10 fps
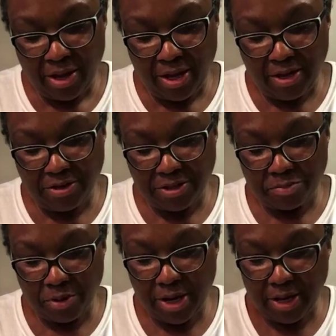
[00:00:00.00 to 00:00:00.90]
You can just
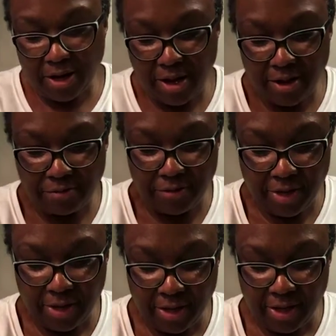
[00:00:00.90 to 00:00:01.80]
break it off
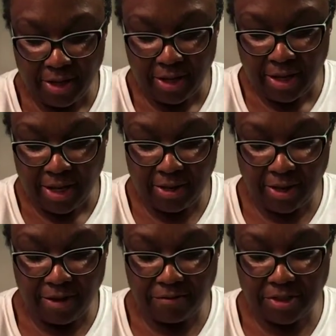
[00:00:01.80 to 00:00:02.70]
and
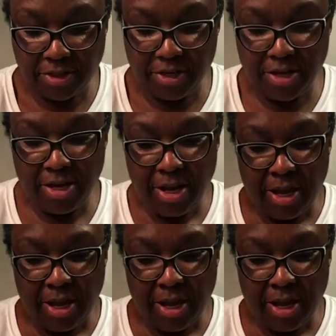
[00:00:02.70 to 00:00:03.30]
life is good.